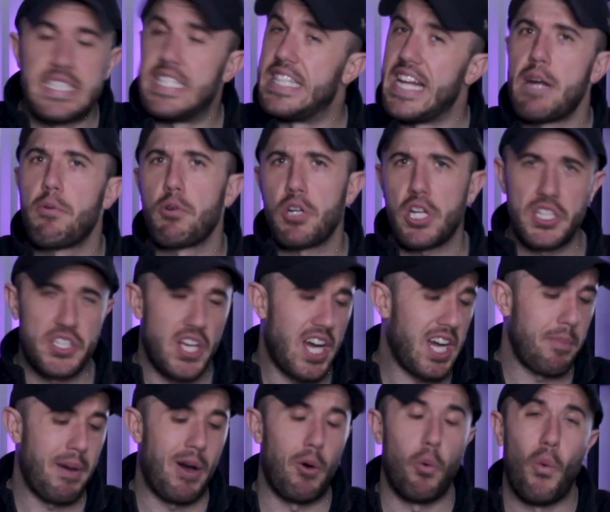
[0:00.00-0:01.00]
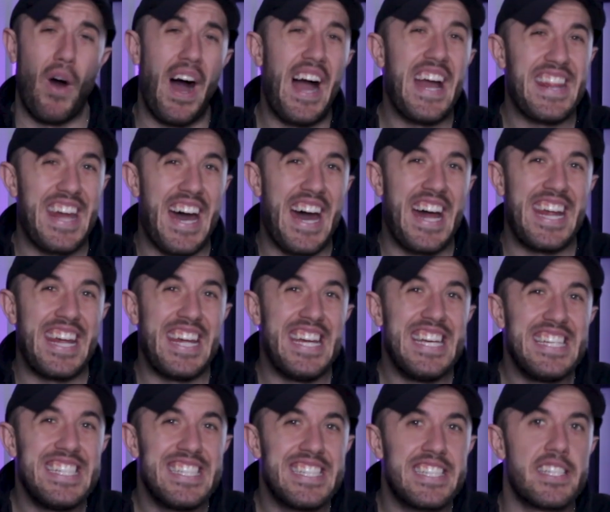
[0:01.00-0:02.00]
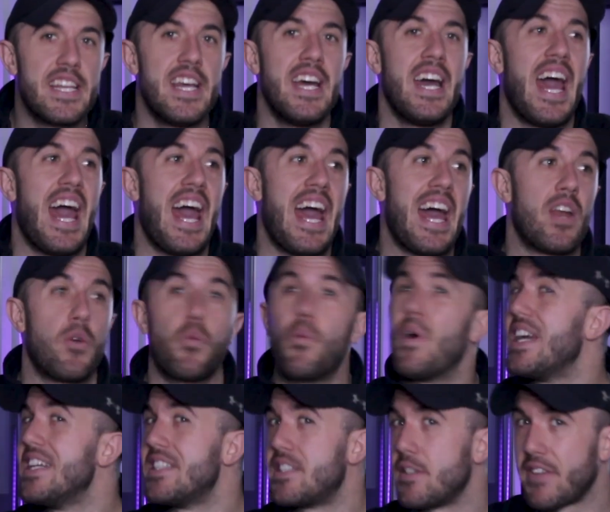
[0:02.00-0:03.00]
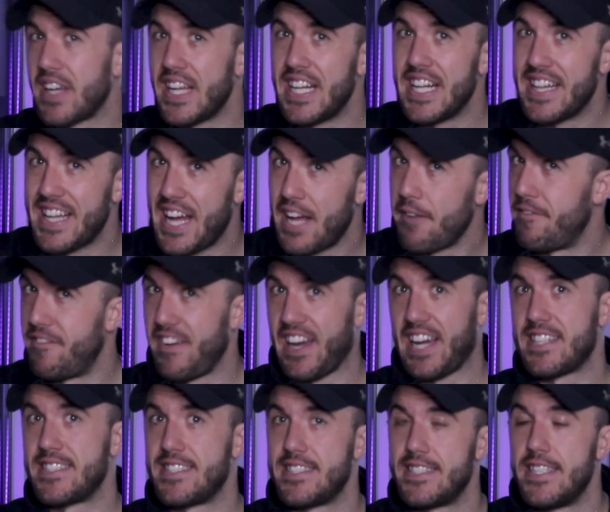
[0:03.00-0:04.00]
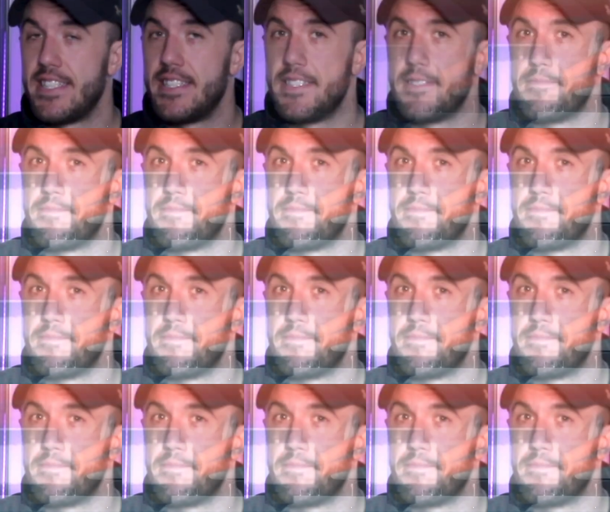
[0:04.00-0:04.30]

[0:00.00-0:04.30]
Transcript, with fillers: Today we're going to talk about why that is and ways of getting that fixed.